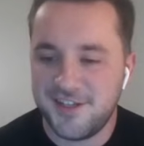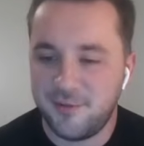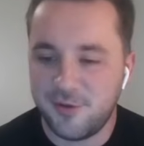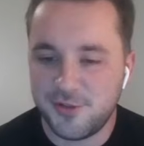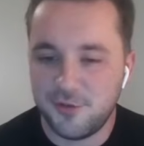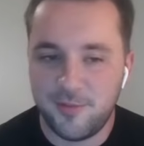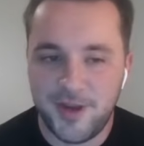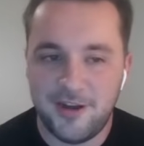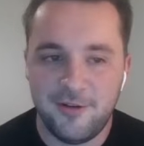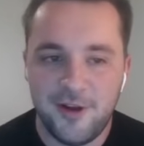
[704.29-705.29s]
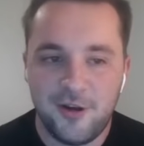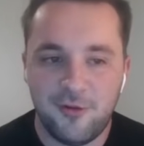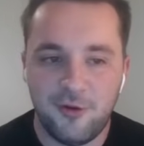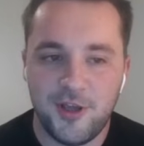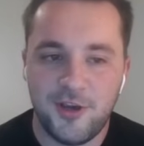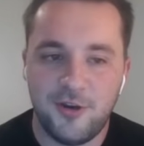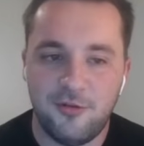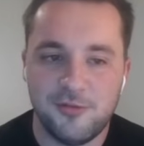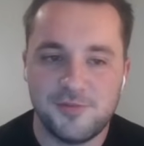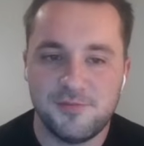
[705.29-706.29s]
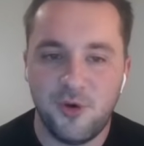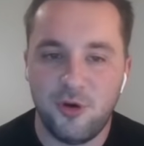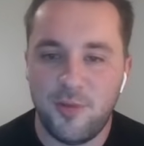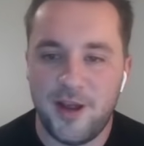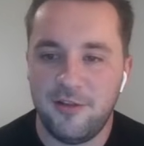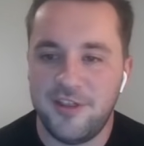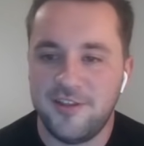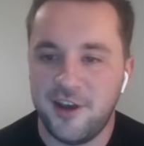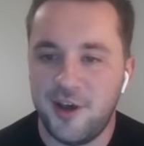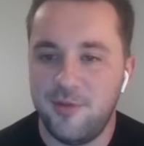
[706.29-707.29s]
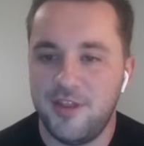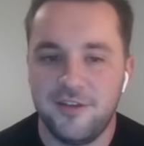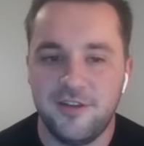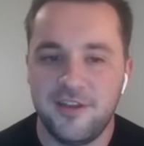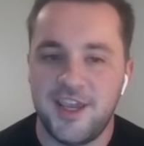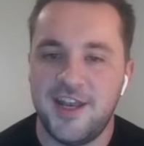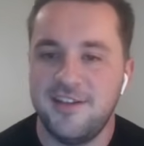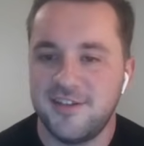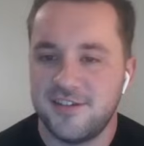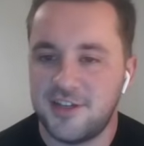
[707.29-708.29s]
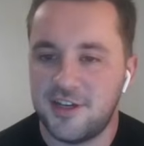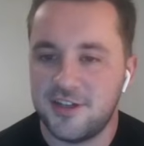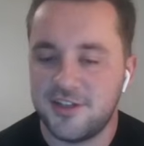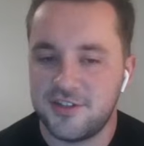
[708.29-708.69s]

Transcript: It was all about Rolling Court was more about the Derby than the Guineas as such.